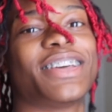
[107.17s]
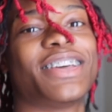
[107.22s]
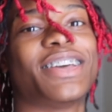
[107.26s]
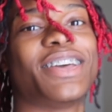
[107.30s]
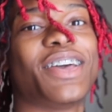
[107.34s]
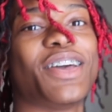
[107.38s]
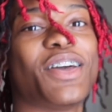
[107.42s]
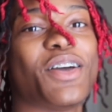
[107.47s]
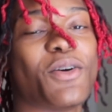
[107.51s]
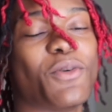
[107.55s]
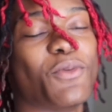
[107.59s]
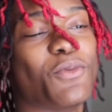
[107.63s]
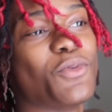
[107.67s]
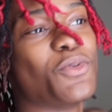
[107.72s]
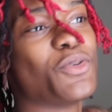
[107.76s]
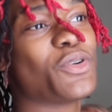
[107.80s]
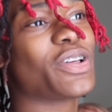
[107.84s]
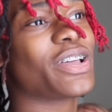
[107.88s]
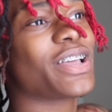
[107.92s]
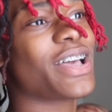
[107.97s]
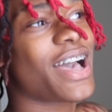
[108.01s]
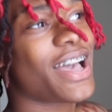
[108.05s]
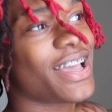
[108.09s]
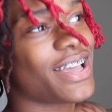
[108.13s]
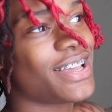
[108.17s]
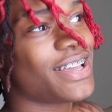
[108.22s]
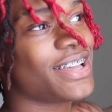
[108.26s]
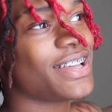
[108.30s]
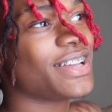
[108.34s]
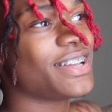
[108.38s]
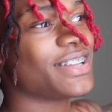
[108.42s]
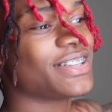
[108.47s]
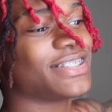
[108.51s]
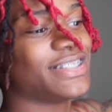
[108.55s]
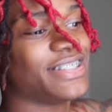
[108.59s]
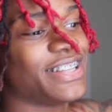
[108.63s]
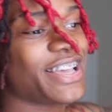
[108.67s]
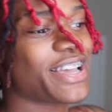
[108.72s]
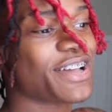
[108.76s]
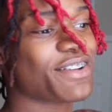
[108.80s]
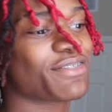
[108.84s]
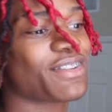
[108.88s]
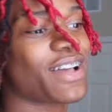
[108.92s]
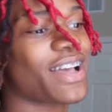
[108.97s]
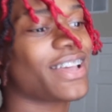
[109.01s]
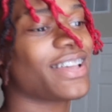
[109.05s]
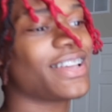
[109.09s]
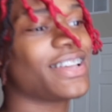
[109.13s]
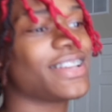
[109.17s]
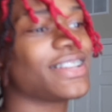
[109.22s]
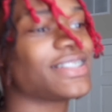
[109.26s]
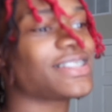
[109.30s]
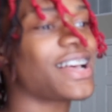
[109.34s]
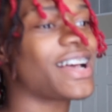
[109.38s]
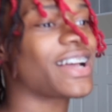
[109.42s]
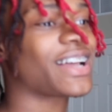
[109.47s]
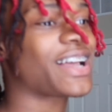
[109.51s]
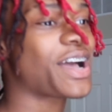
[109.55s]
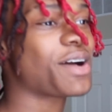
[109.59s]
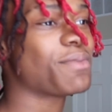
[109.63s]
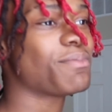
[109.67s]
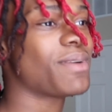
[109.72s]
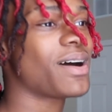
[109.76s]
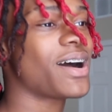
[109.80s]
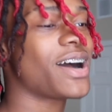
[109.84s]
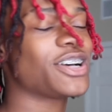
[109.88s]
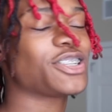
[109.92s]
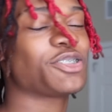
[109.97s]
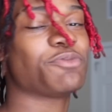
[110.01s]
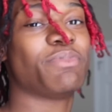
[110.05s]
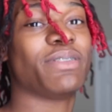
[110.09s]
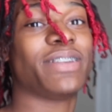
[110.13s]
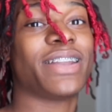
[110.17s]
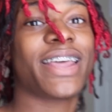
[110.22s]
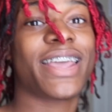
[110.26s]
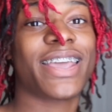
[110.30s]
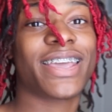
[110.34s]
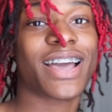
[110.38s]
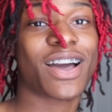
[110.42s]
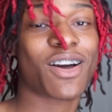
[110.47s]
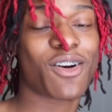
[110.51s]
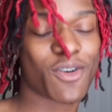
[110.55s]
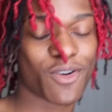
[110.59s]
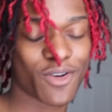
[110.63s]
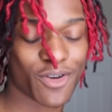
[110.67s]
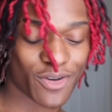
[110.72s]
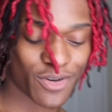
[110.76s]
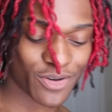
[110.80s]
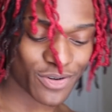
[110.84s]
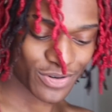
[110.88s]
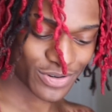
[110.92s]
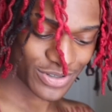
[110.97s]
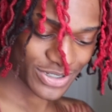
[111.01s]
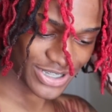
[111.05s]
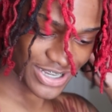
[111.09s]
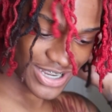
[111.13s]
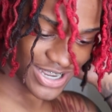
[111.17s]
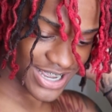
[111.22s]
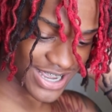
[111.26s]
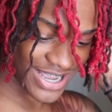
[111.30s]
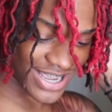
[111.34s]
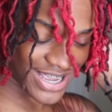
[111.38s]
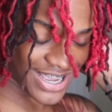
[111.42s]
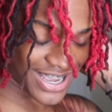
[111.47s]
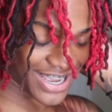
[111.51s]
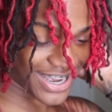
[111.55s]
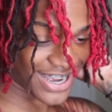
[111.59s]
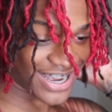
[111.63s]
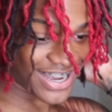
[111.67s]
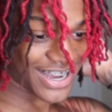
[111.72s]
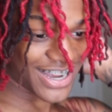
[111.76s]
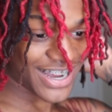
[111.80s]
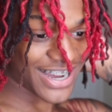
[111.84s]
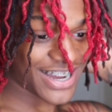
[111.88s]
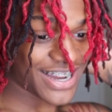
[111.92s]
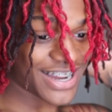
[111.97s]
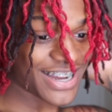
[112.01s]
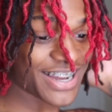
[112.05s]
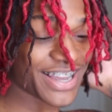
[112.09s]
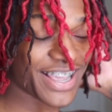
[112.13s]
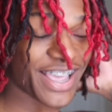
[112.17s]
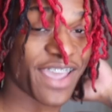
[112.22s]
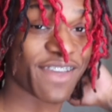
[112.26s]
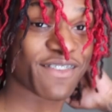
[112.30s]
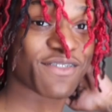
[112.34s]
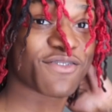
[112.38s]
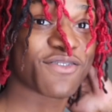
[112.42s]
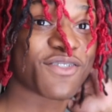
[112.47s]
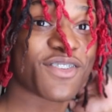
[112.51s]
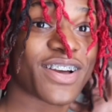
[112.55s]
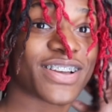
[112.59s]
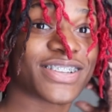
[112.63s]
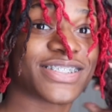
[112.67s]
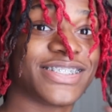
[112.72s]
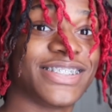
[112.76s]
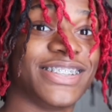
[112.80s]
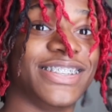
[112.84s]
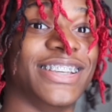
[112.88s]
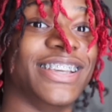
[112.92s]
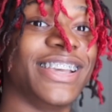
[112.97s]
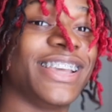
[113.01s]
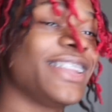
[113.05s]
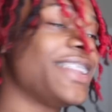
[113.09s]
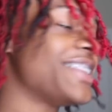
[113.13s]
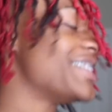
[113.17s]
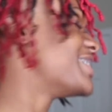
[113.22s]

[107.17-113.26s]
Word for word: it. Wooda got his, Dev got his, I got mine, but they got hers. Ah, everyone's getting